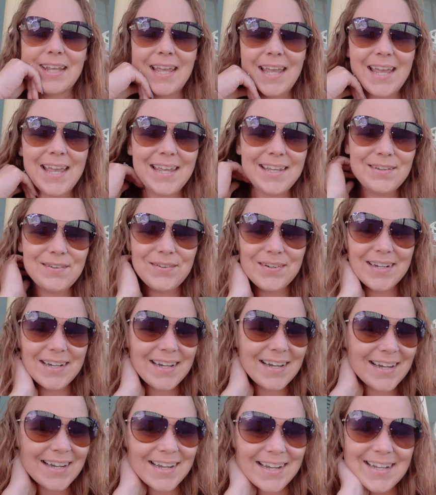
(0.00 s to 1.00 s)
Hey, you
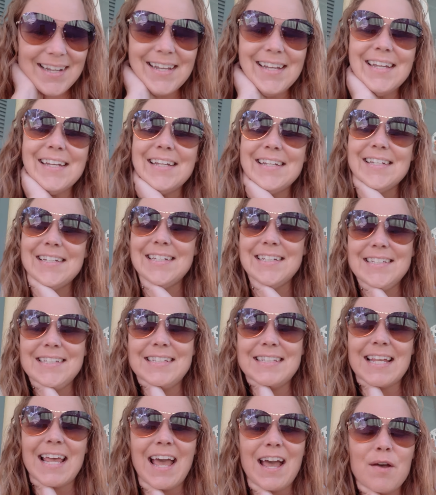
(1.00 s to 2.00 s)

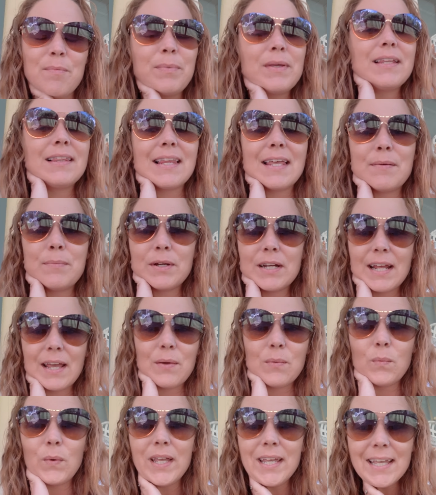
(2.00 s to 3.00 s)
guys! Happy Labor
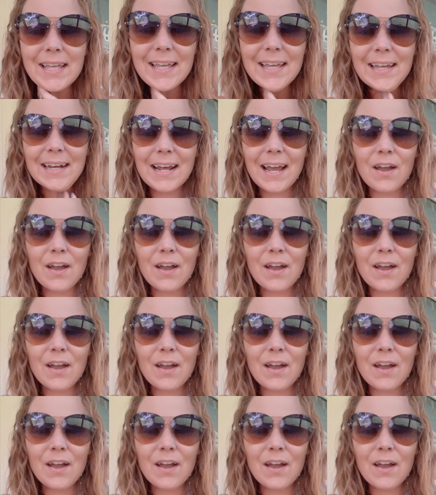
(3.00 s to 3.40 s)
Day weekend.